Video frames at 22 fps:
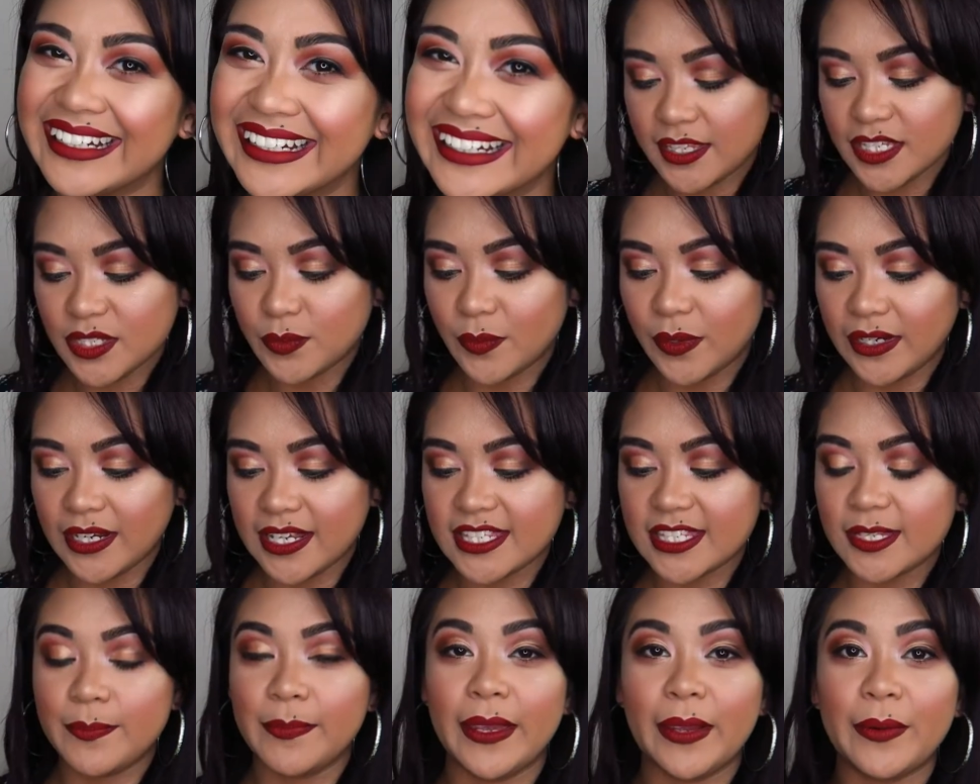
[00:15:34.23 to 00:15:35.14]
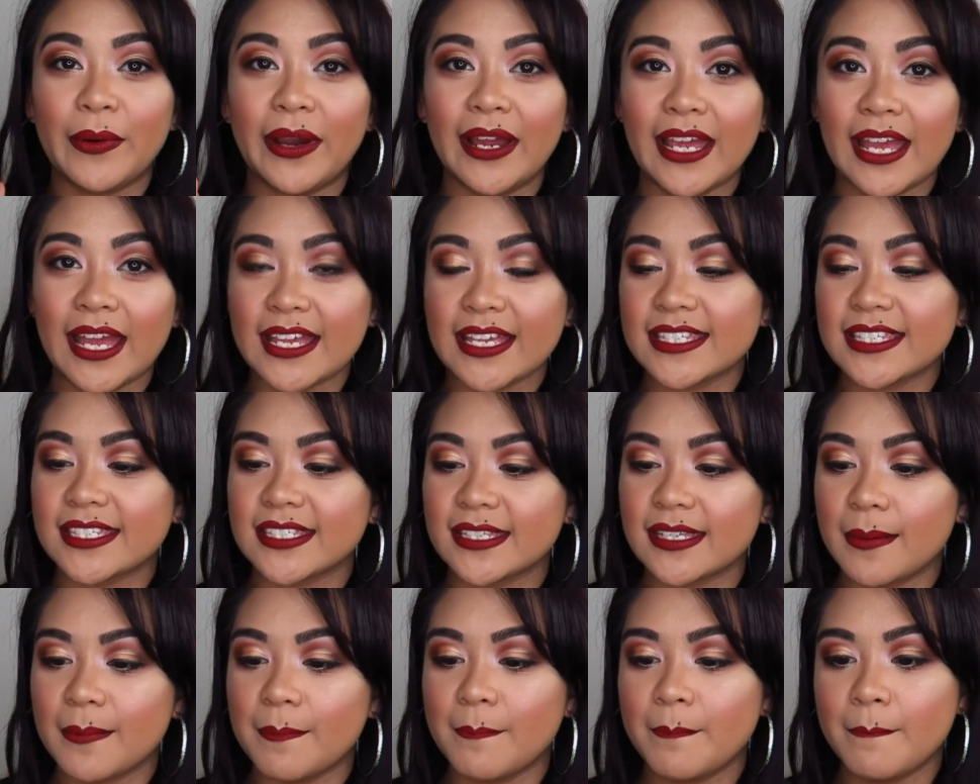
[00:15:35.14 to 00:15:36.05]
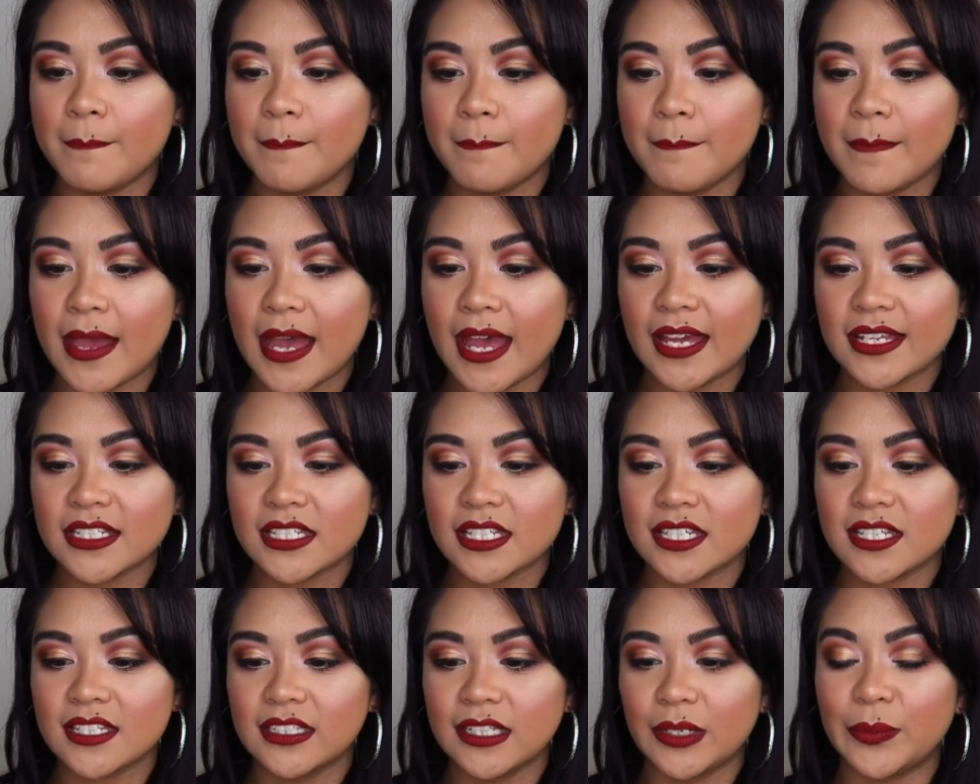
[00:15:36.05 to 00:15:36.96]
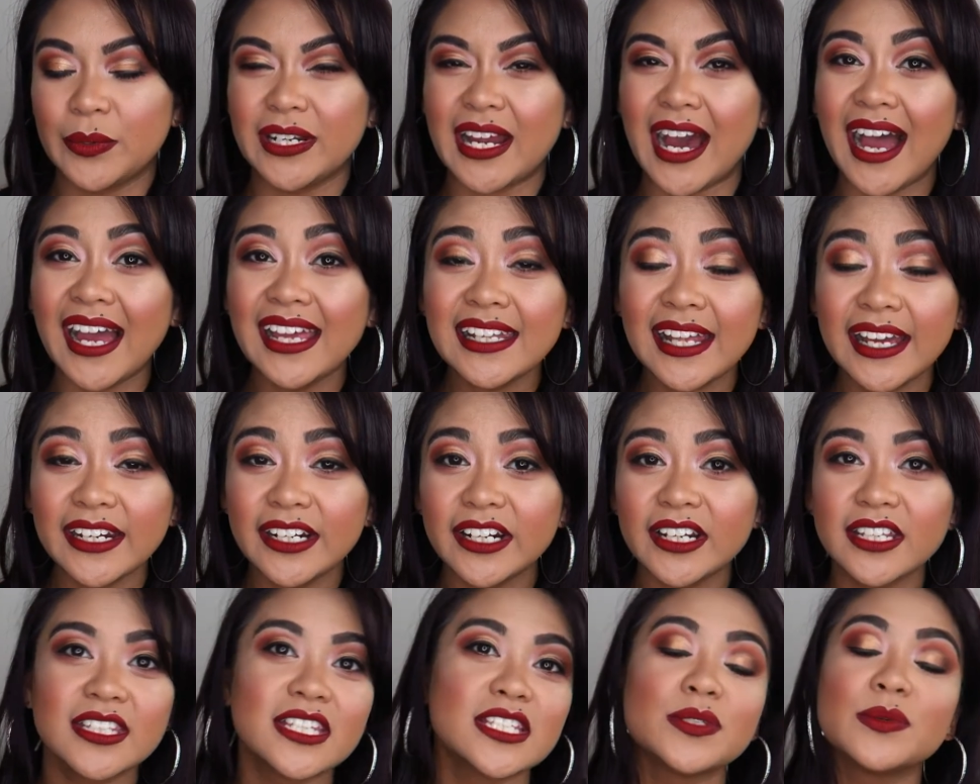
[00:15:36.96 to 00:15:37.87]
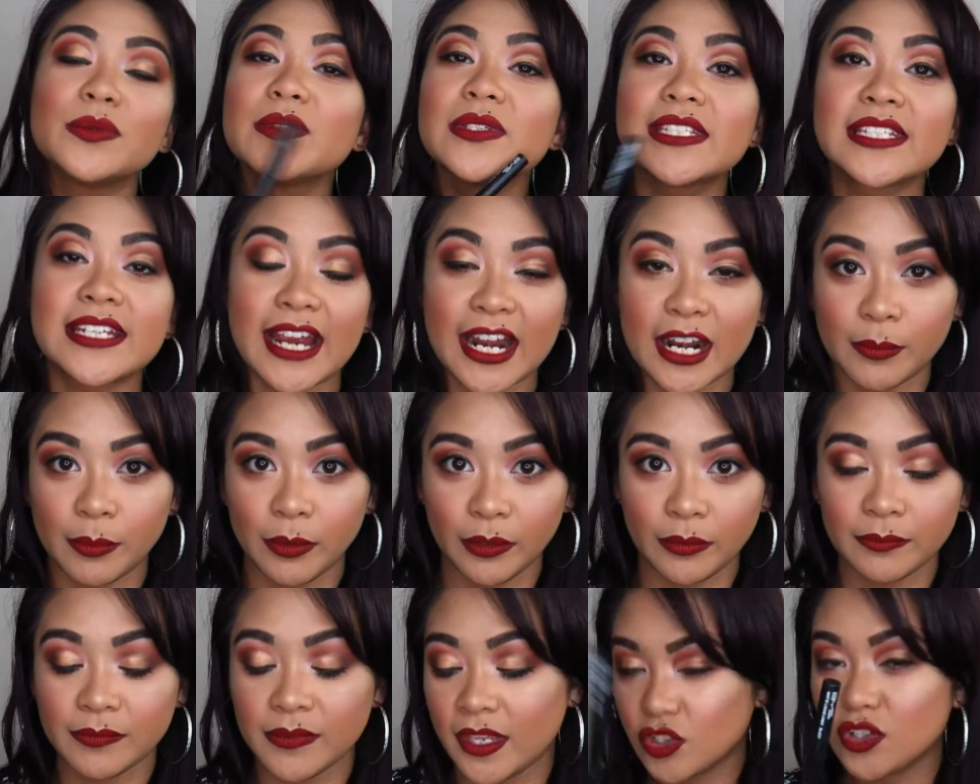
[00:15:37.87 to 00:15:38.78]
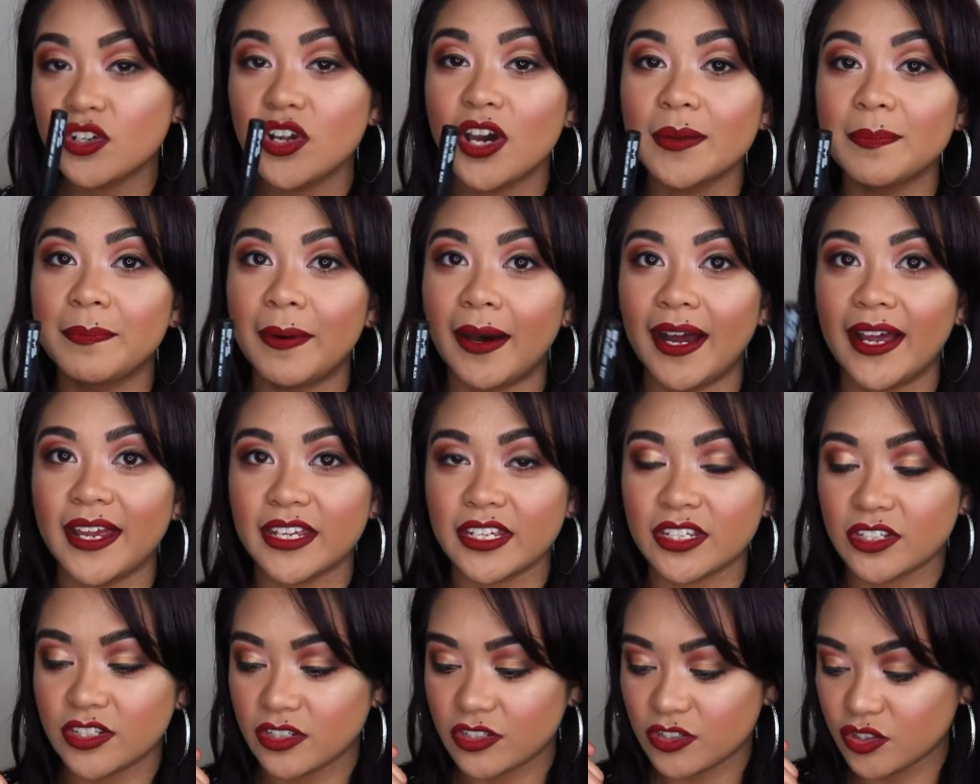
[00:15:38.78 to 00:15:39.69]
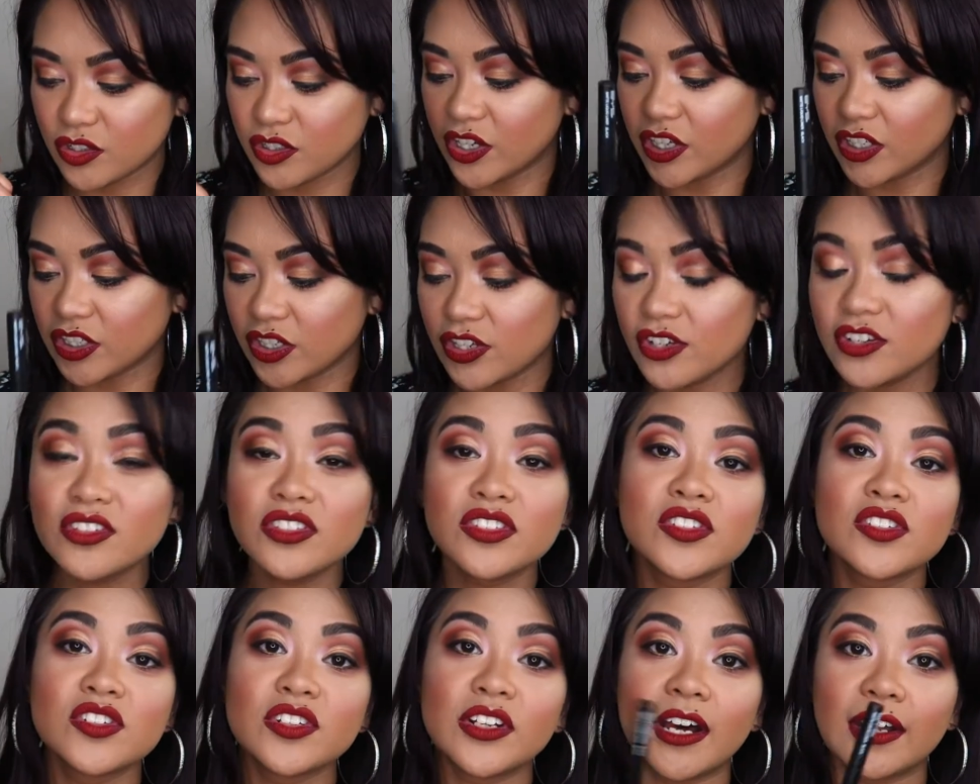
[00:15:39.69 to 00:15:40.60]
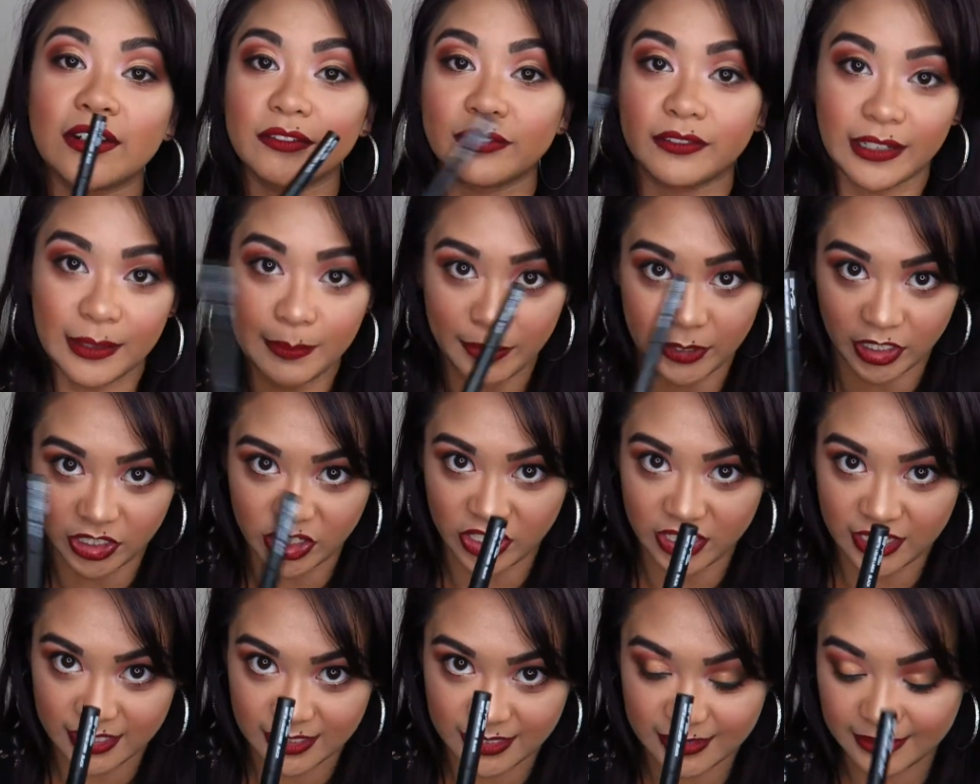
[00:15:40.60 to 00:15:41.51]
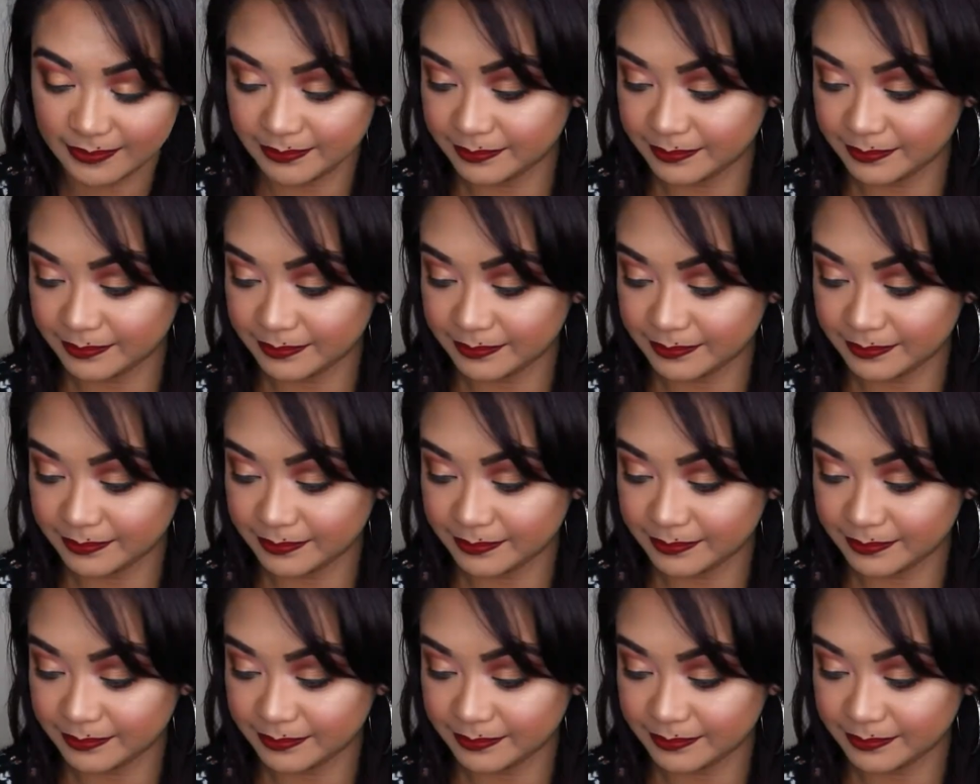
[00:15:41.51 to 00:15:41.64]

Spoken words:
This one is the BYS Matte Liquid Eyeliner. This one is terrible. Do not buy, do not use, do not repurchase.